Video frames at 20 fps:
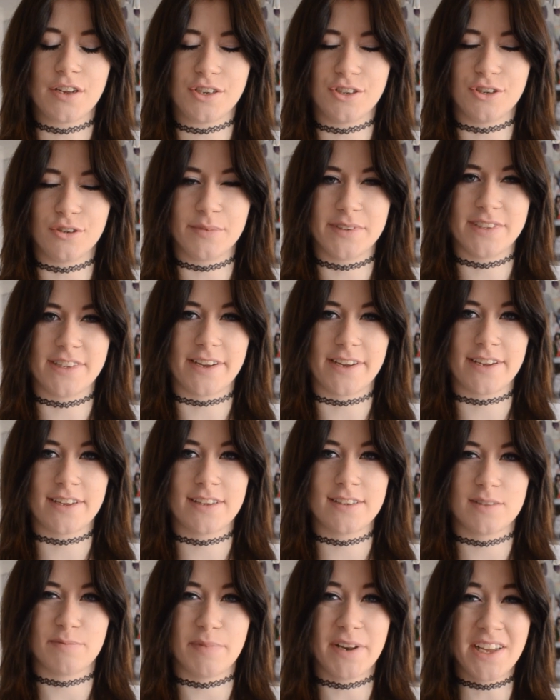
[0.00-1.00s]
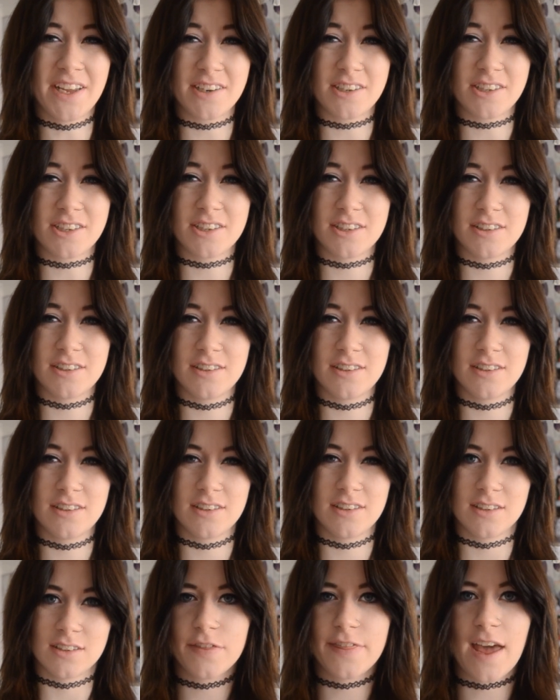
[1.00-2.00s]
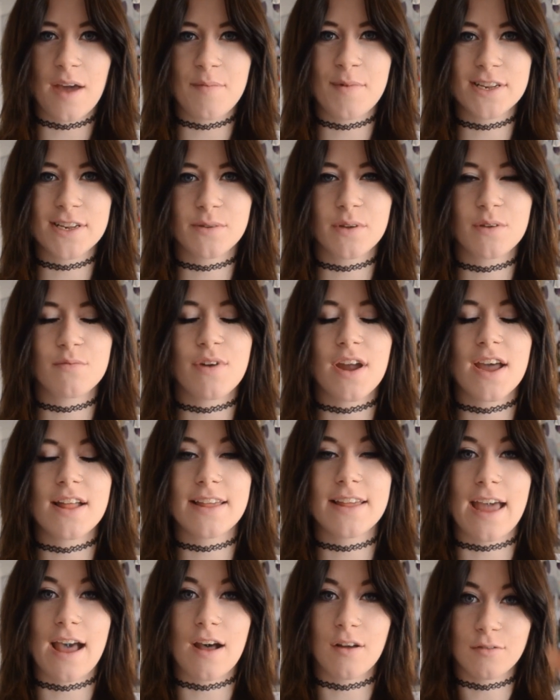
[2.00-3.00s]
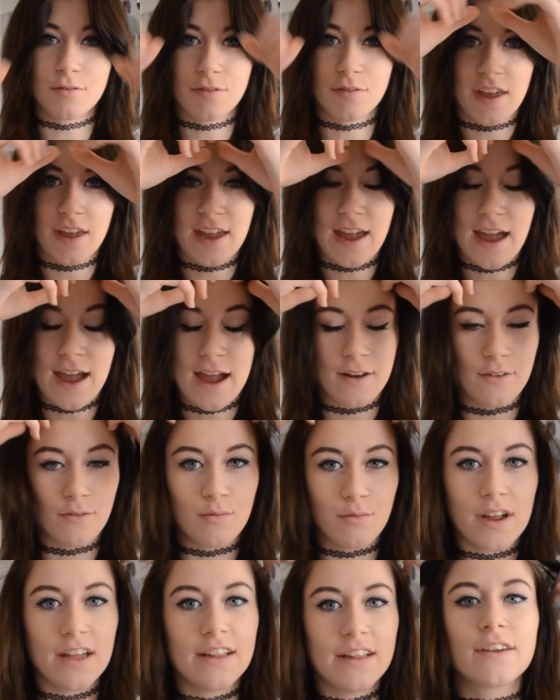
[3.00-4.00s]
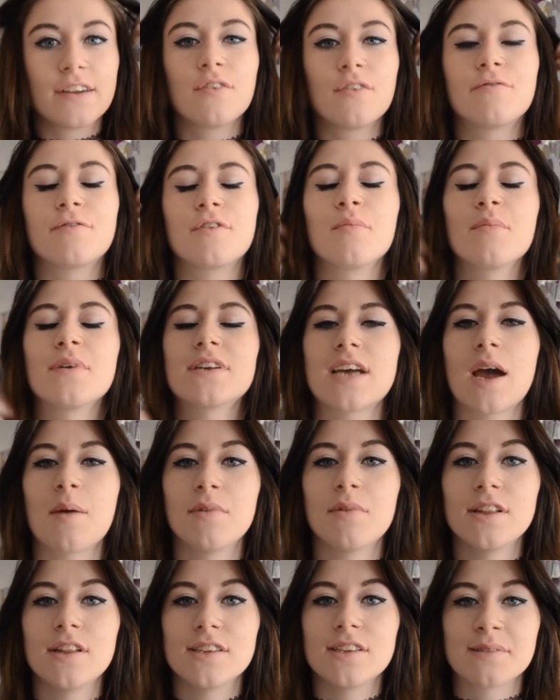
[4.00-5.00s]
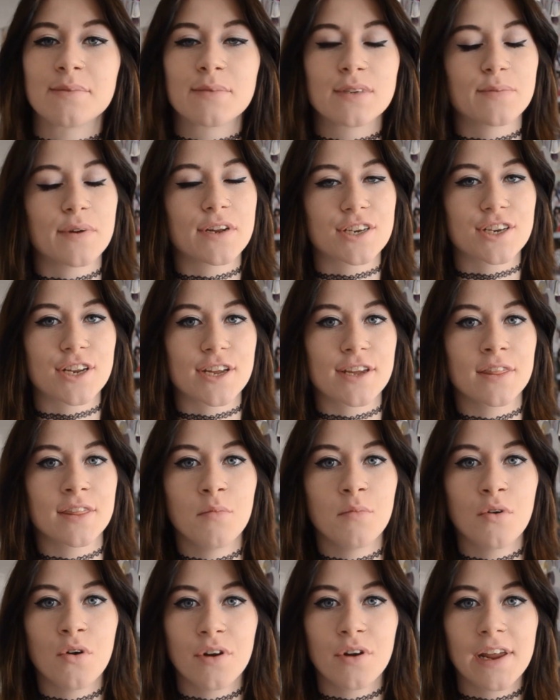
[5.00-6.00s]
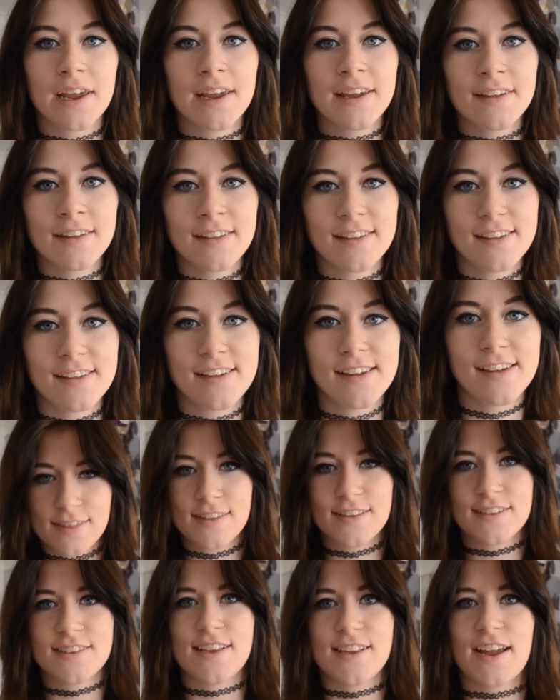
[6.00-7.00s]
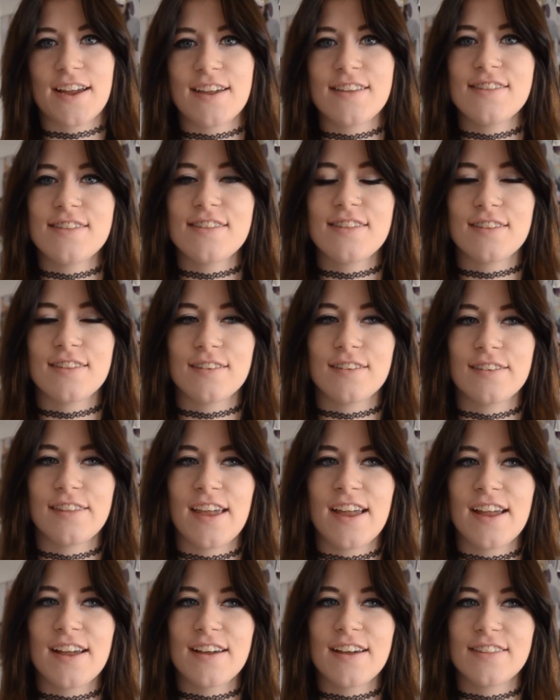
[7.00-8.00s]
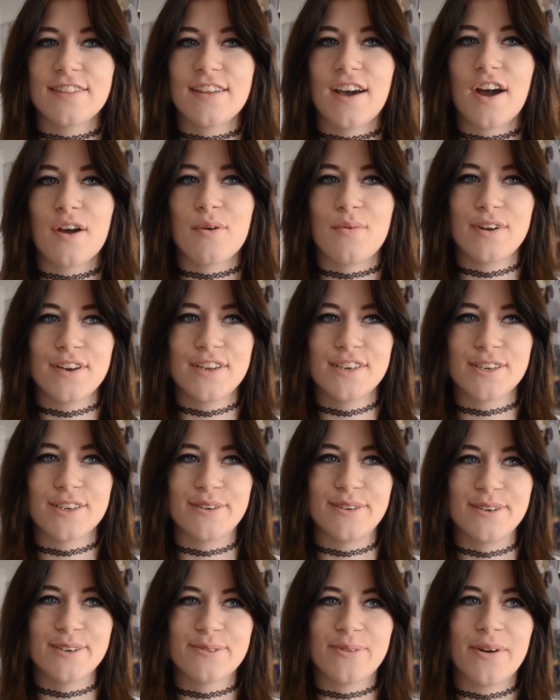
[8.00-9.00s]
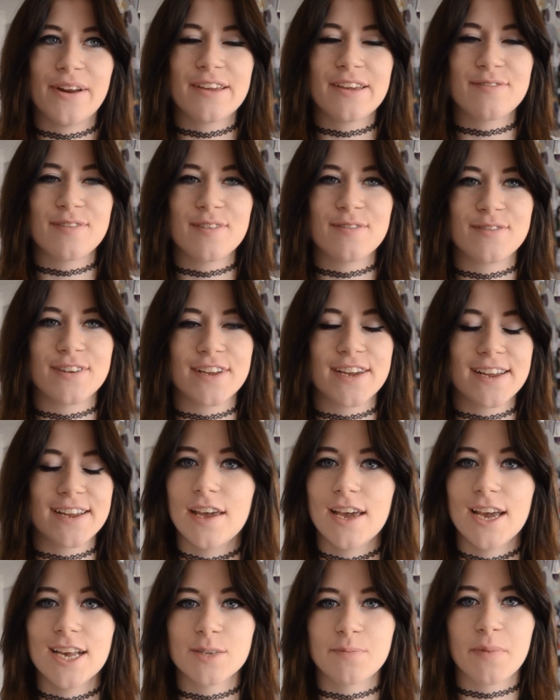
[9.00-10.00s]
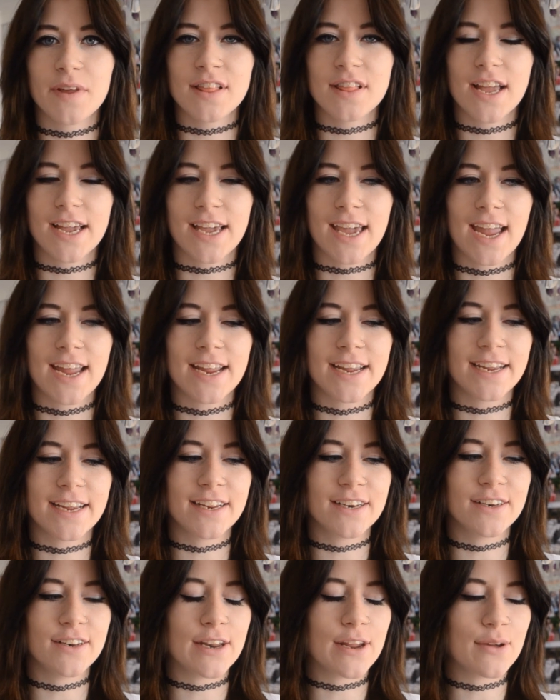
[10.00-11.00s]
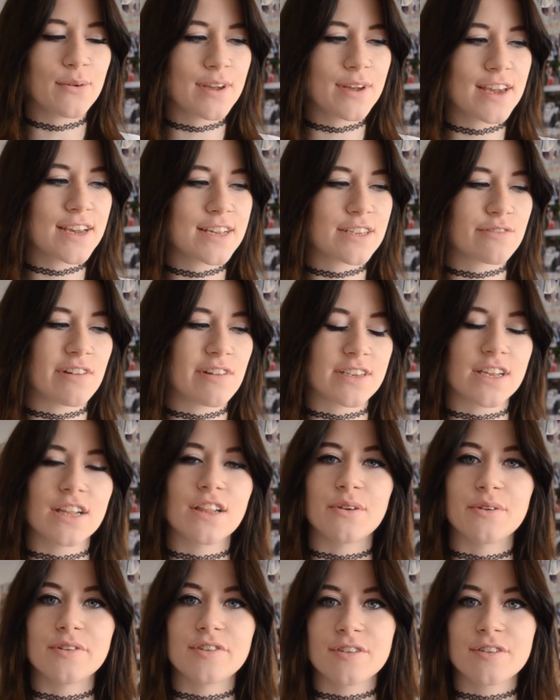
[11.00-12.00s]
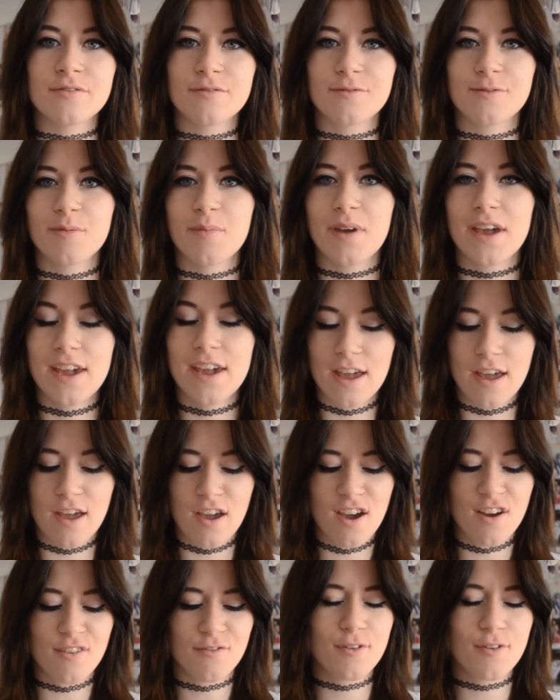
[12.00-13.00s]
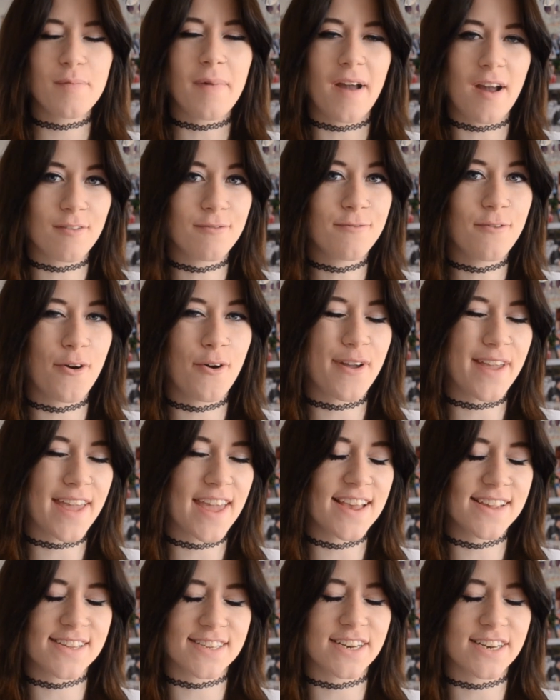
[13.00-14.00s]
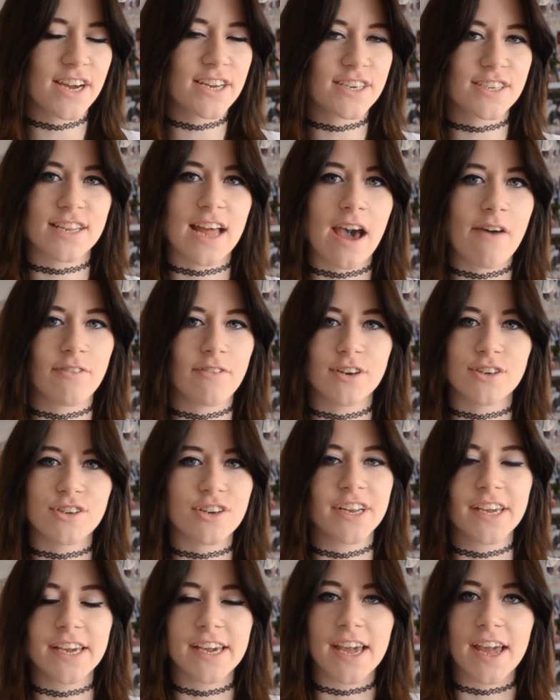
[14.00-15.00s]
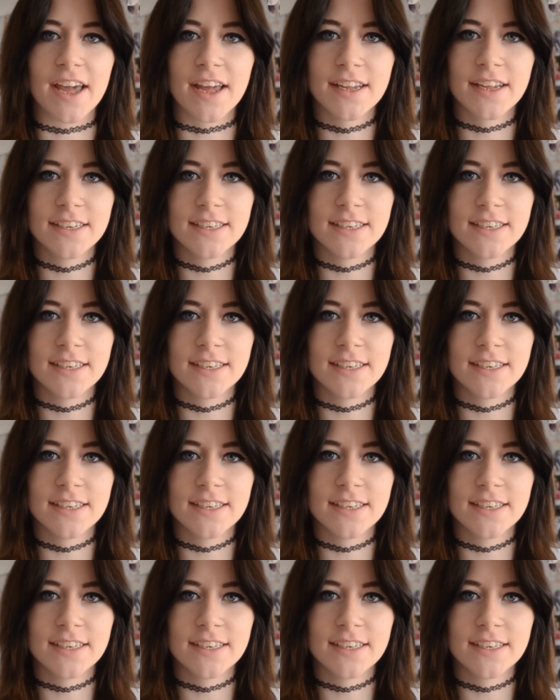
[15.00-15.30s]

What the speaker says: assume it's like spinach. They're meant to be really healthy and really good for your metabolism, especially in the morning. The second thing that I want to do in 2015 has been like a New Year's resolution for me for about 4 years, and I just haven't done it yet.